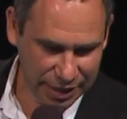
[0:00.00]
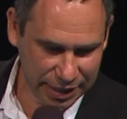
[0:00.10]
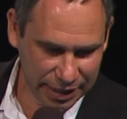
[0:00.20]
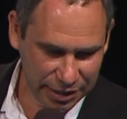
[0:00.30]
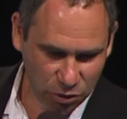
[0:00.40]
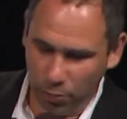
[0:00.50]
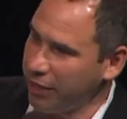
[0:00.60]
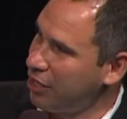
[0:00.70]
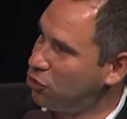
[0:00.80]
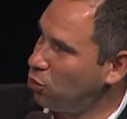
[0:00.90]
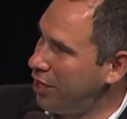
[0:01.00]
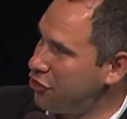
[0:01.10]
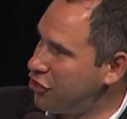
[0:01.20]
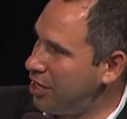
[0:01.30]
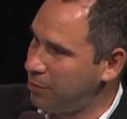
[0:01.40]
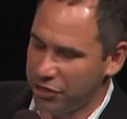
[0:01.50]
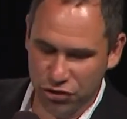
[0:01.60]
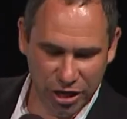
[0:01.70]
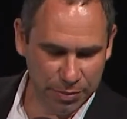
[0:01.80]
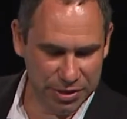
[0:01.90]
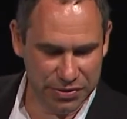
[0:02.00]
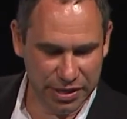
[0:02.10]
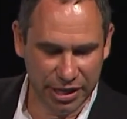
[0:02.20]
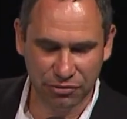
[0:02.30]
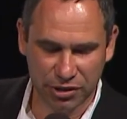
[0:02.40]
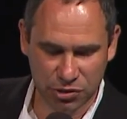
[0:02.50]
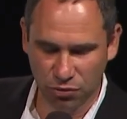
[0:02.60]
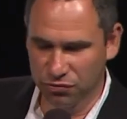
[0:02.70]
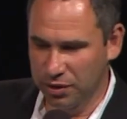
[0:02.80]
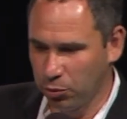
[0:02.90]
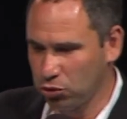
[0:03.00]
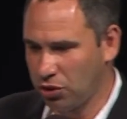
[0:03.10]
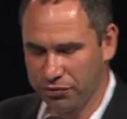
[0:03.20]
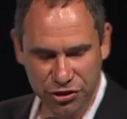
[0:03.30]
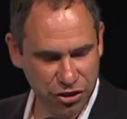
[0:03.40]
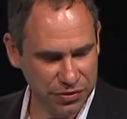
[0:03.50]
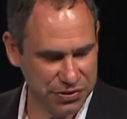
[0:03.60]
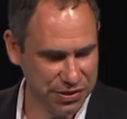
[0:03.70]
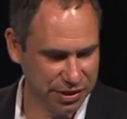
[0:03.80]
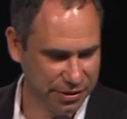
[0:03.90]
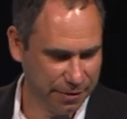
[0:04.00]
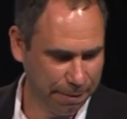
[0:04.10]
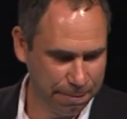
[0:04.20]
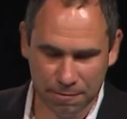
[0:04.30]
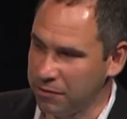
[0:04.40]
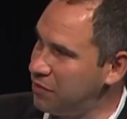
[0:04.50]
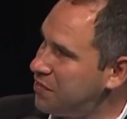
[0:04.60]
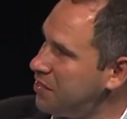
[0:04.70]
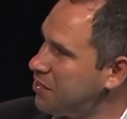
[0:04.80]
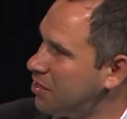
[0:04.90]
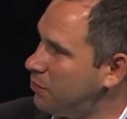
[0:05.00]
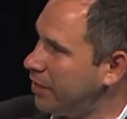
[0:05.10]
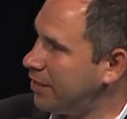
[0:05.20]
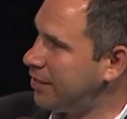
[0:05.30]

In compared to HEM is a reference software model of HEVC. We see that we get a